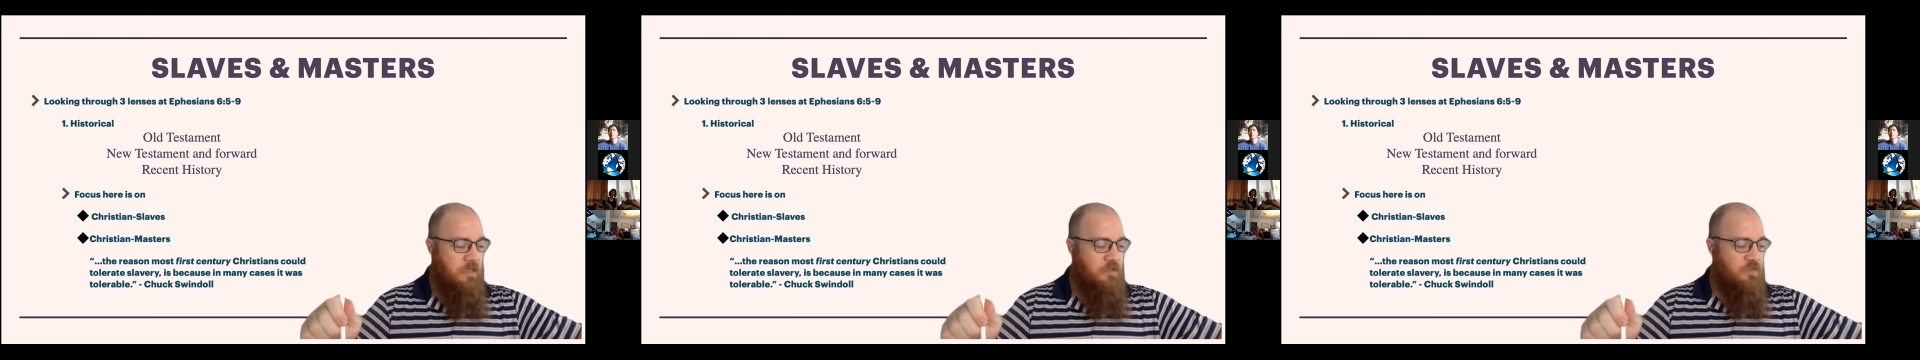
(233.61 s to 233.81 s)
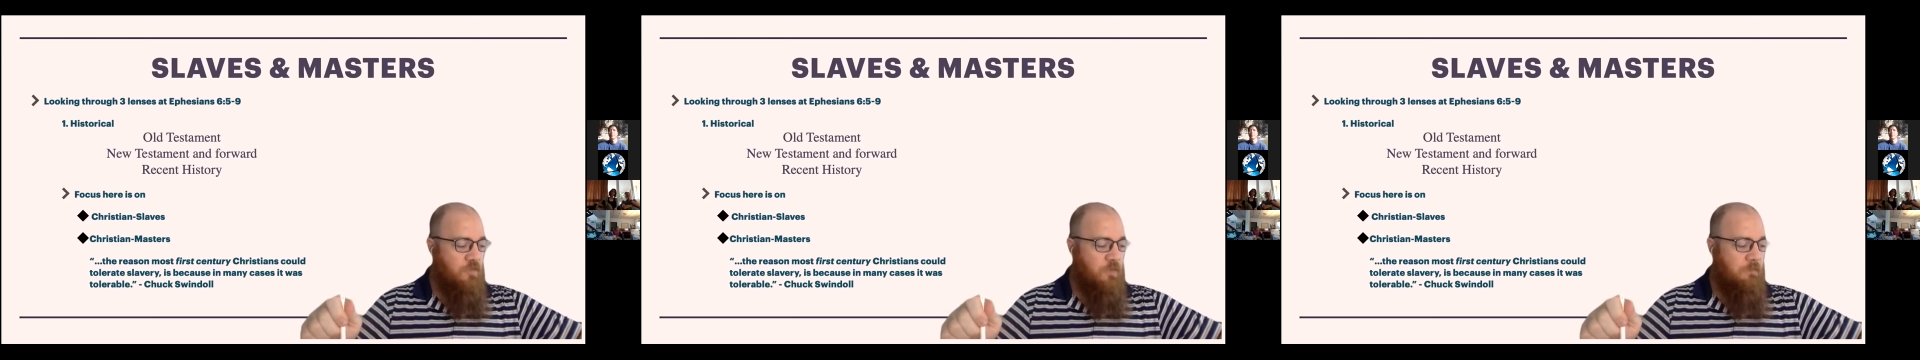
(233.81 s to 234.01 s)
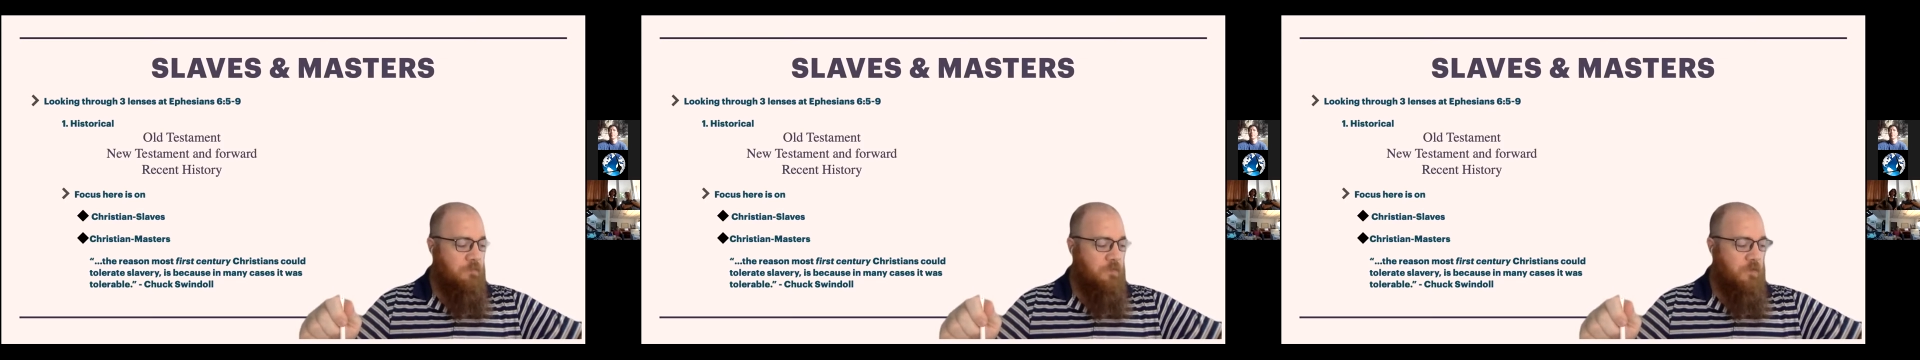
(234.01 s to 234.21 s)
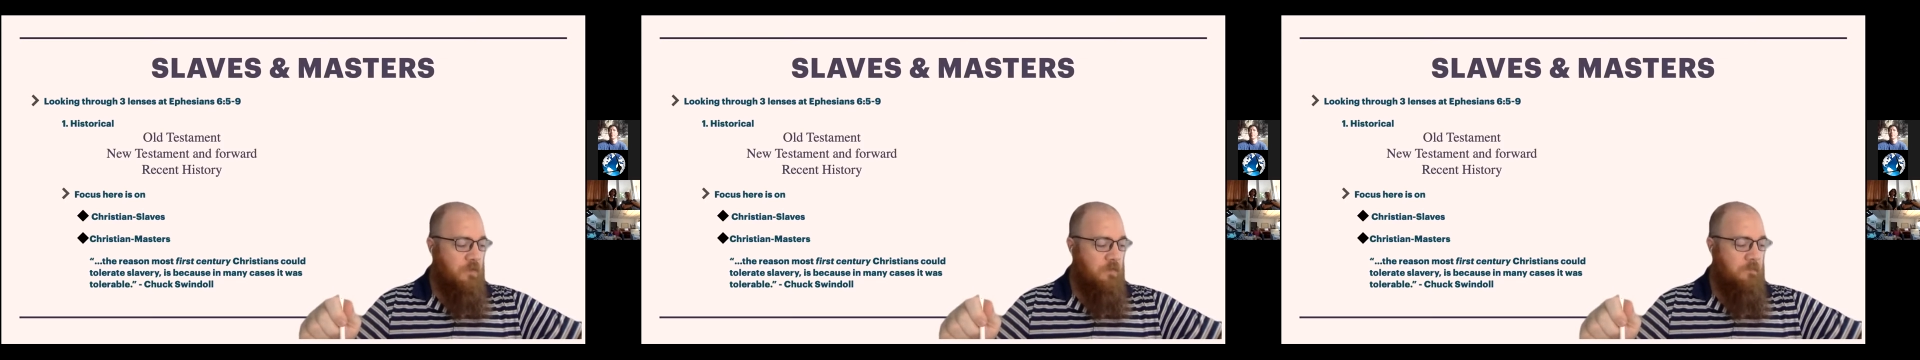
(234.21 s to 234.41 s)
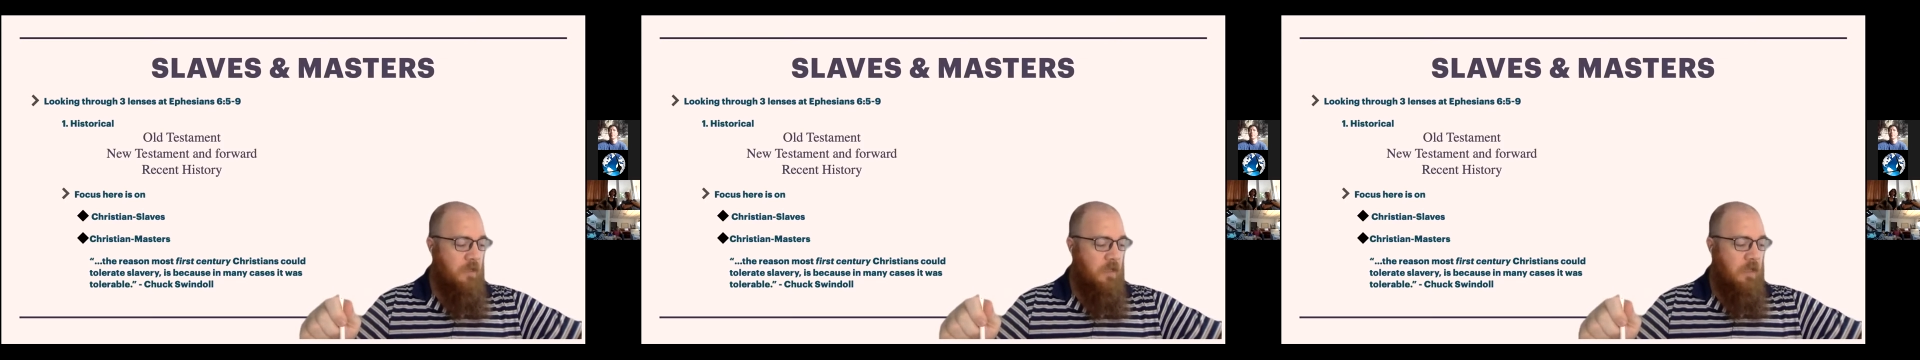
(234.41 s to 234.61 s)

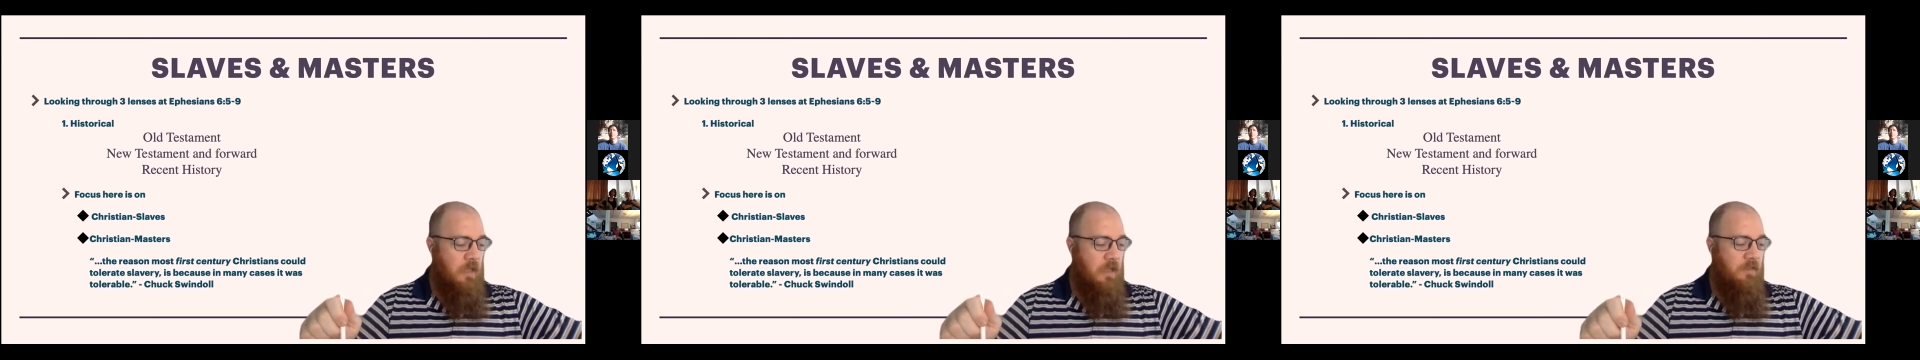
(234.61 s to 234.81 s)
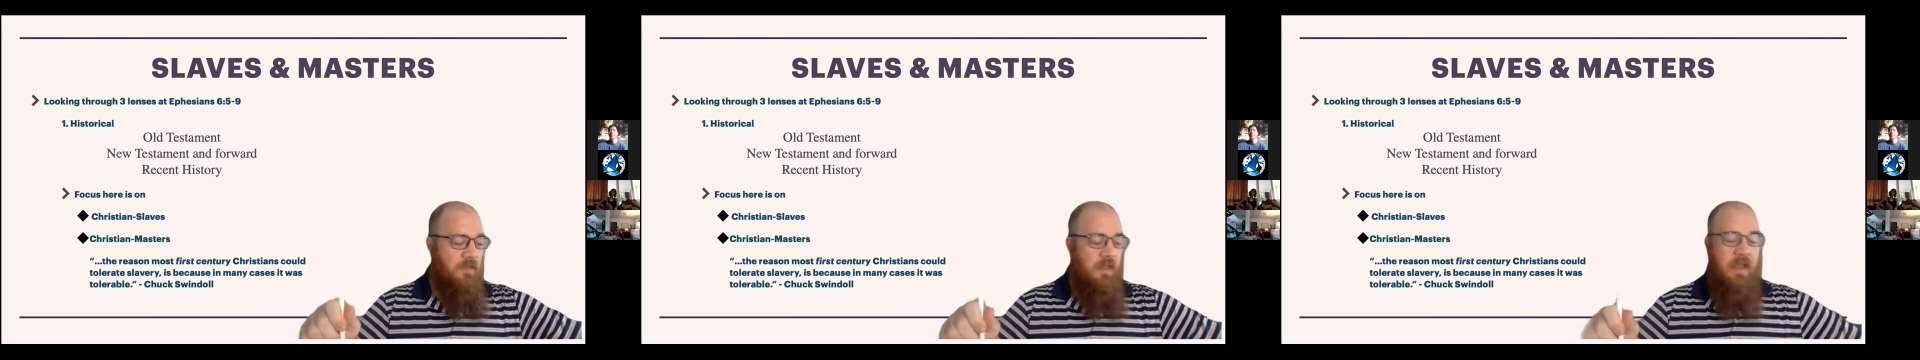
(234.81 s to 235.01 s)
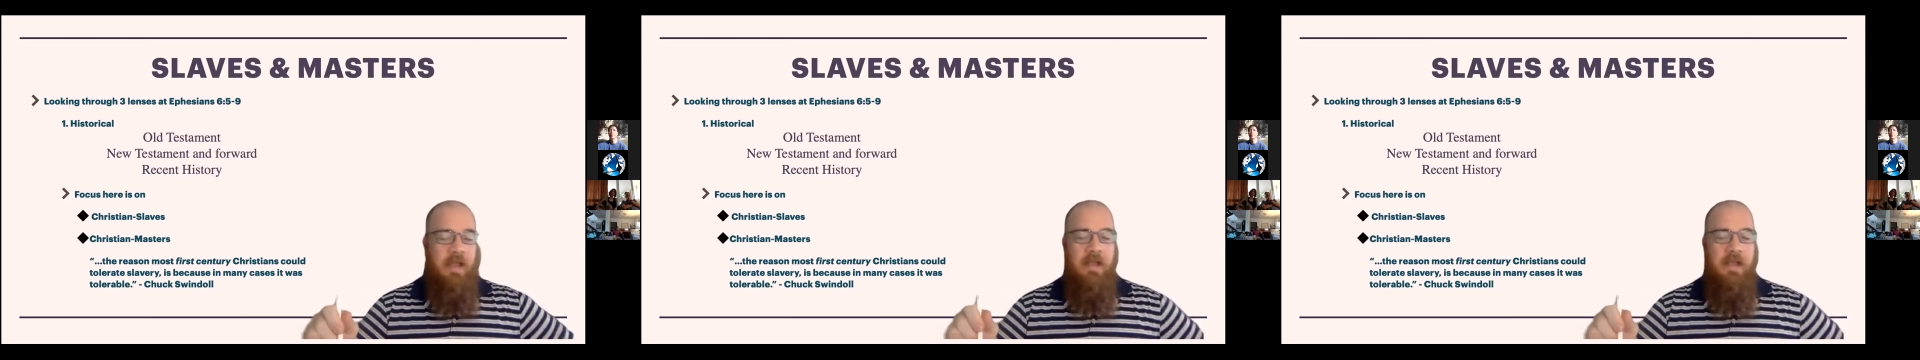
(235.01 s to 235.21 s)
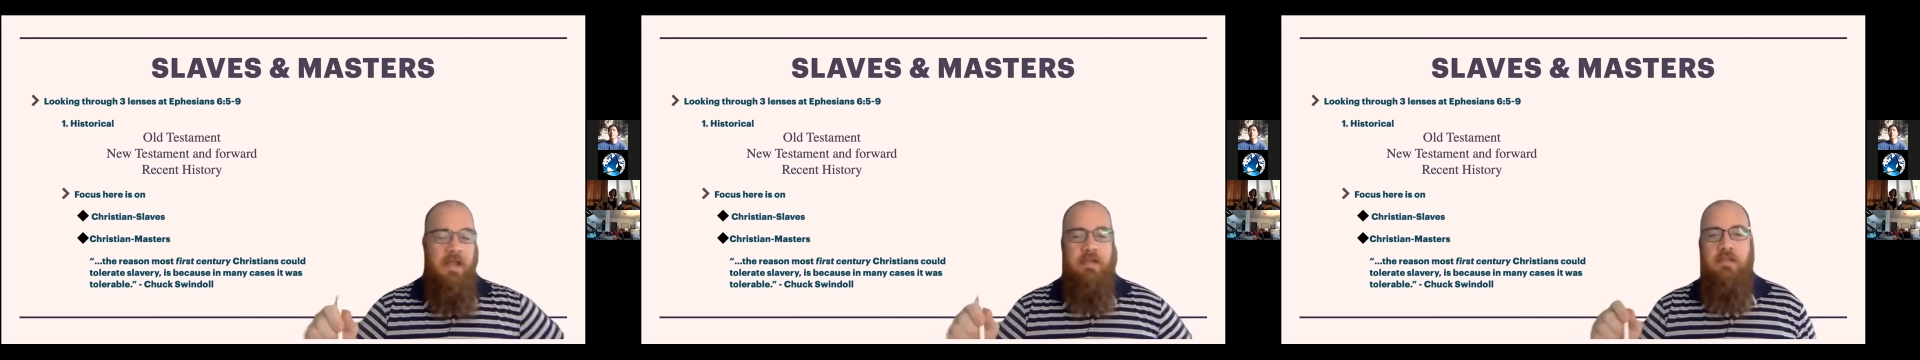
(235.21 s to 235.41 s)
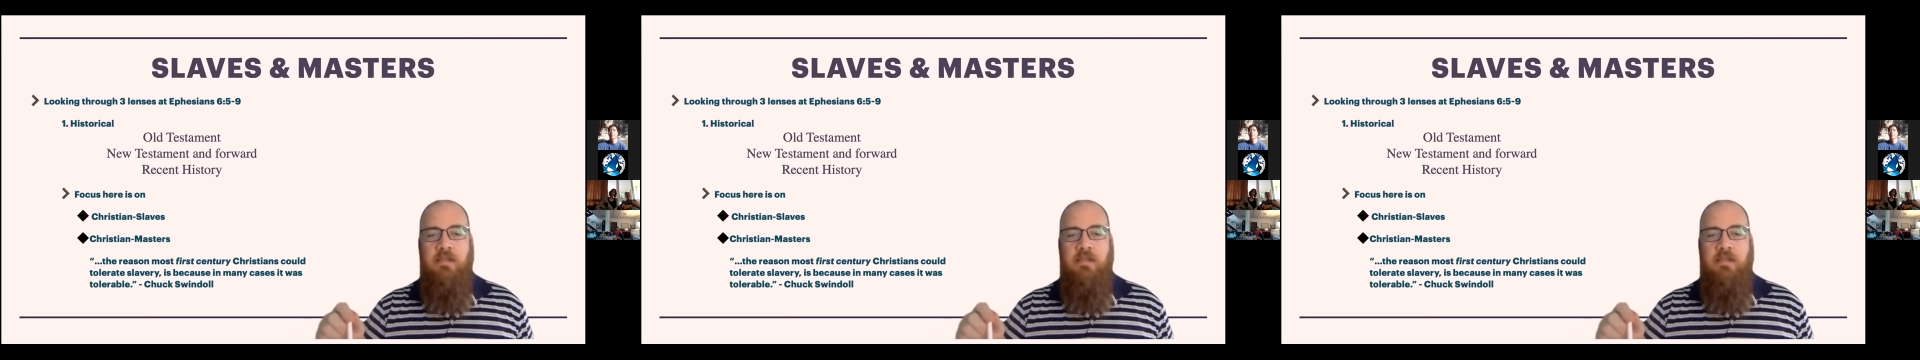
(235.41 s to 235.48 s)
scripture that